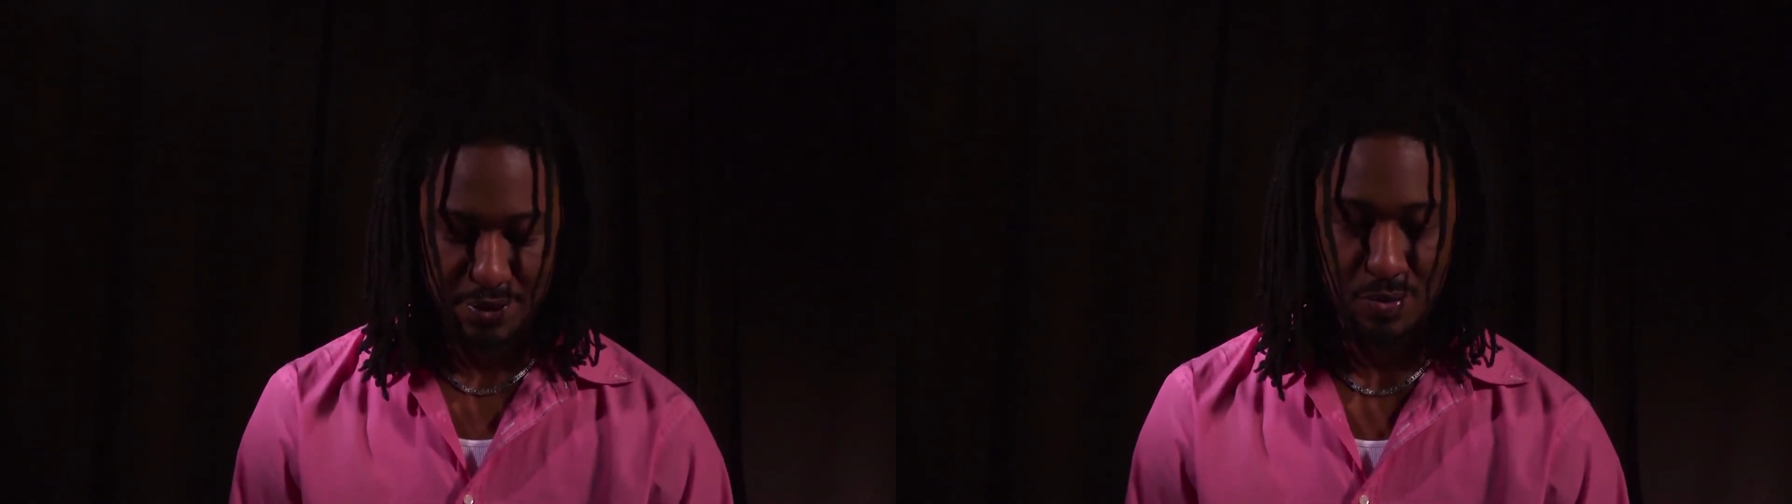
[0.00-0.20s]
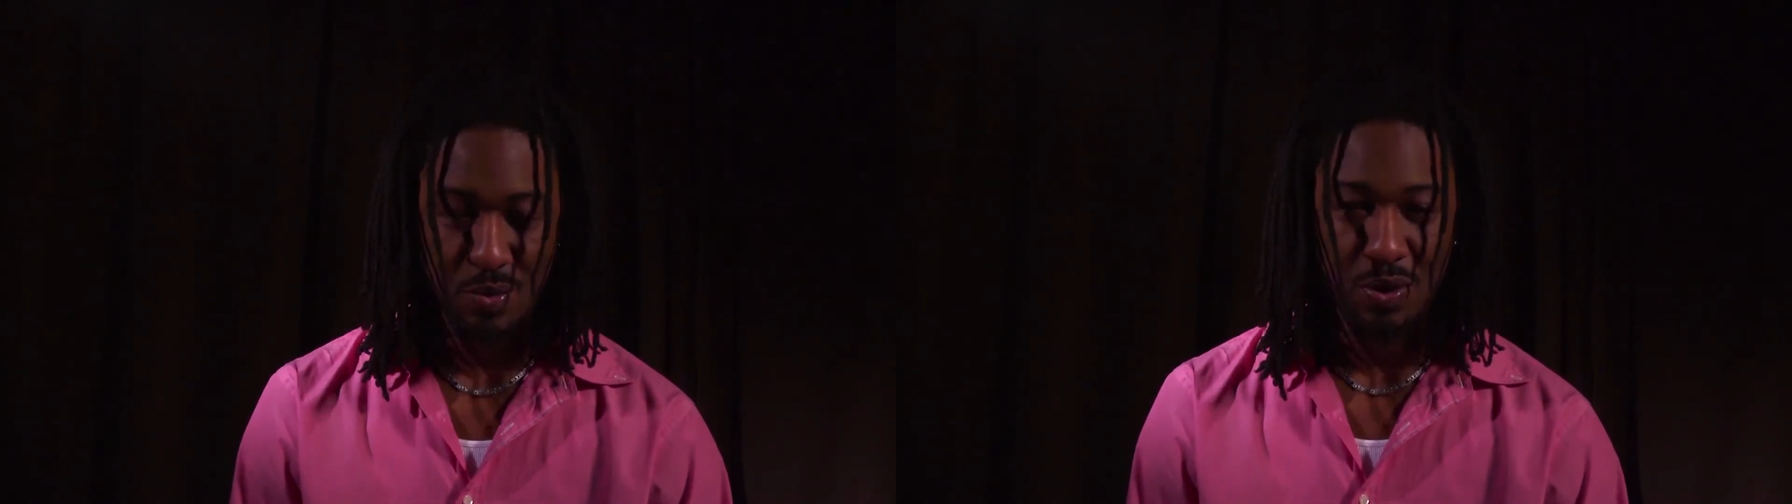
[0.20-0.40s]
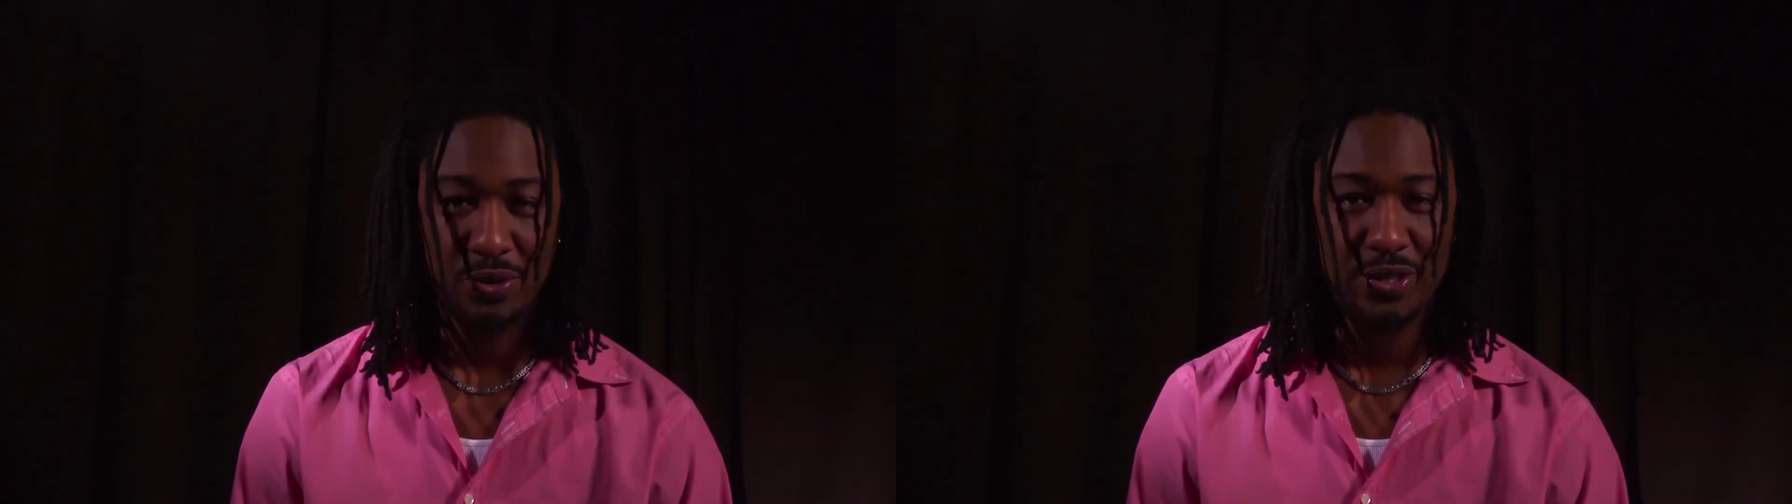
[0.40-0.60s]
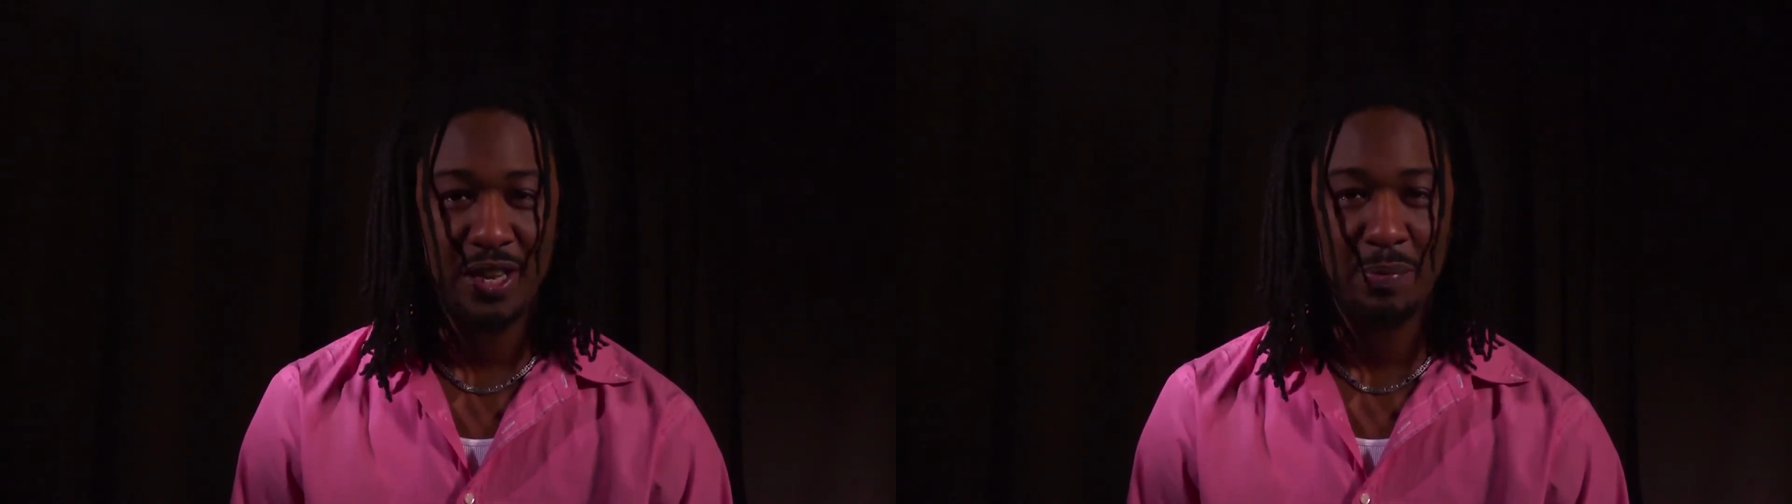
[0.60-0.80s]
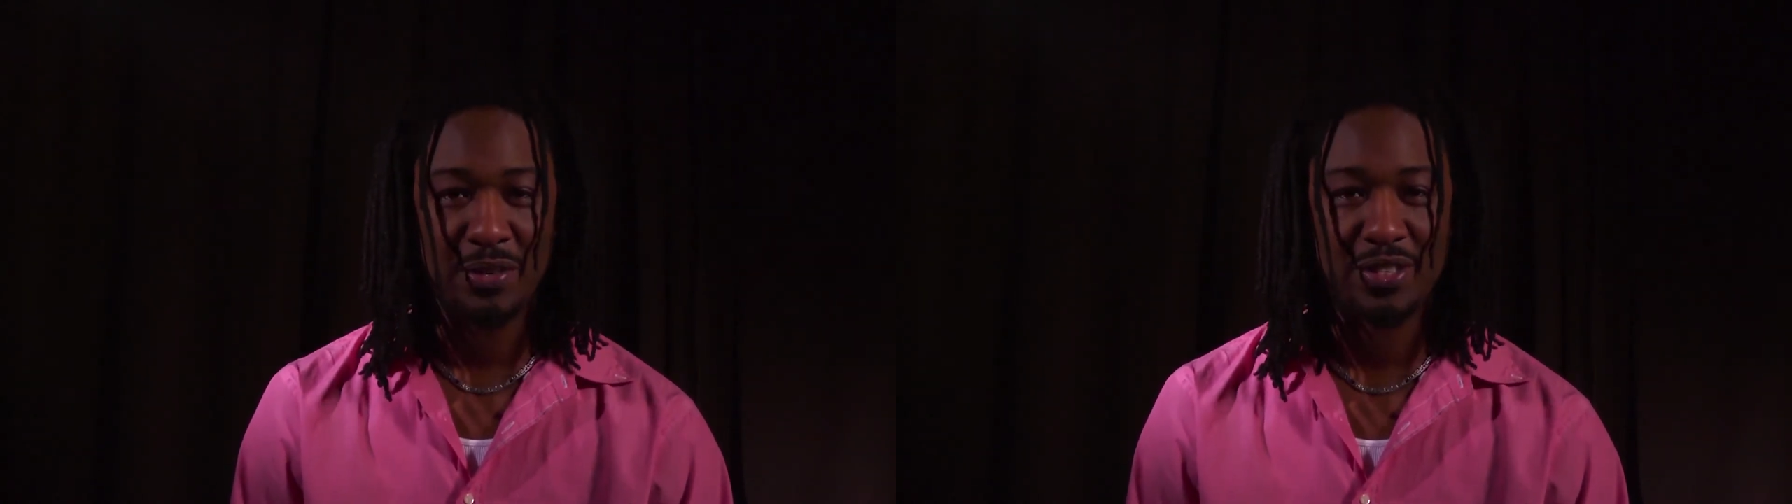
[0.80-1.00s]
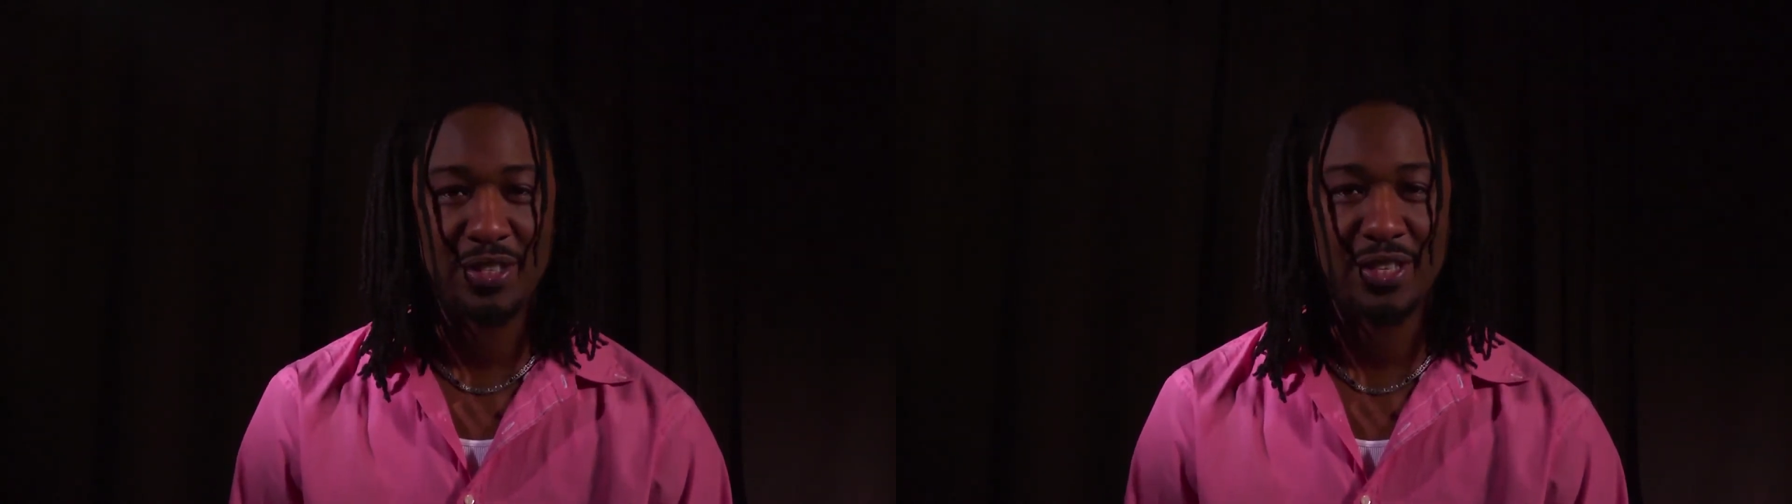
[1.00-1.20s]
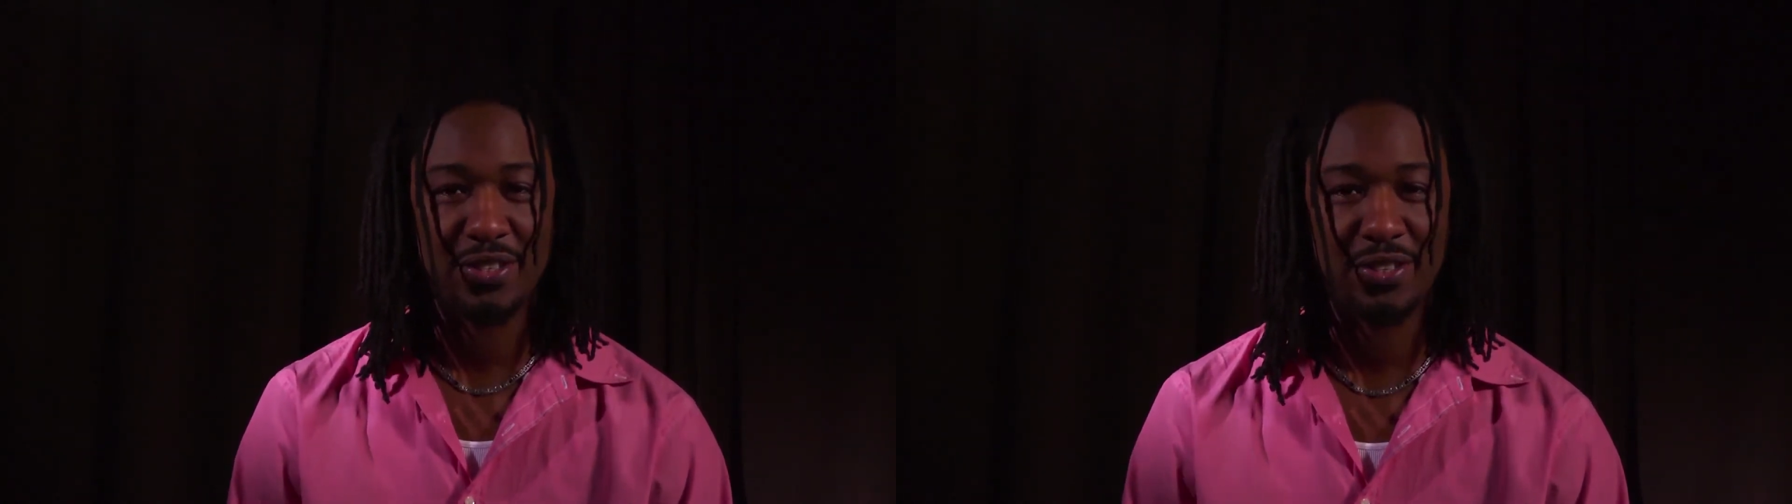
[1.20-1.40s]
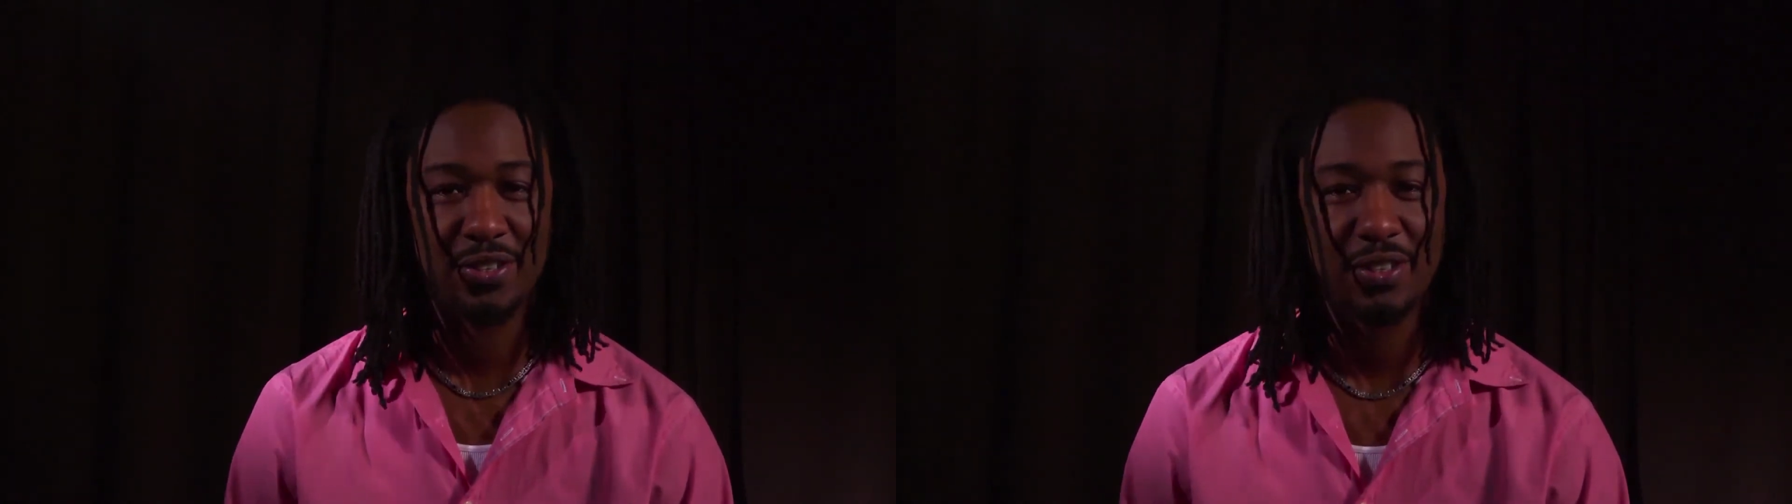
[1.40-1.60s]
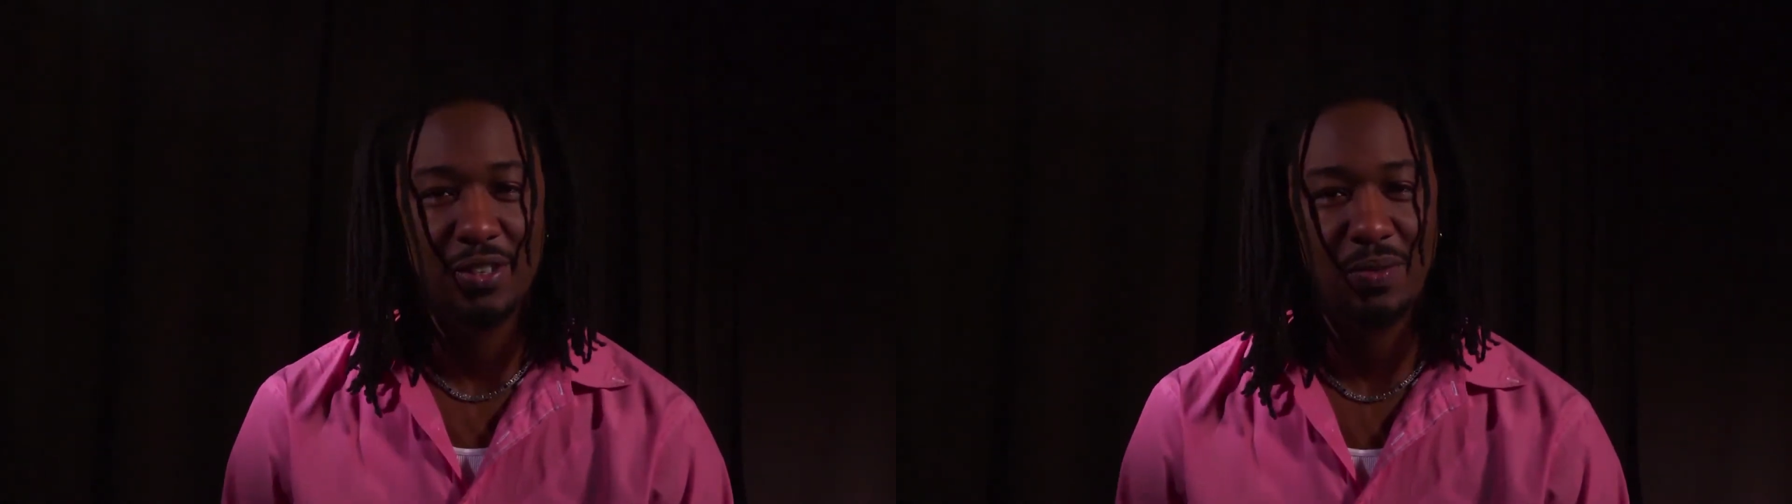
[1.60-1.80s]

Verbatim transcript: the world's image center,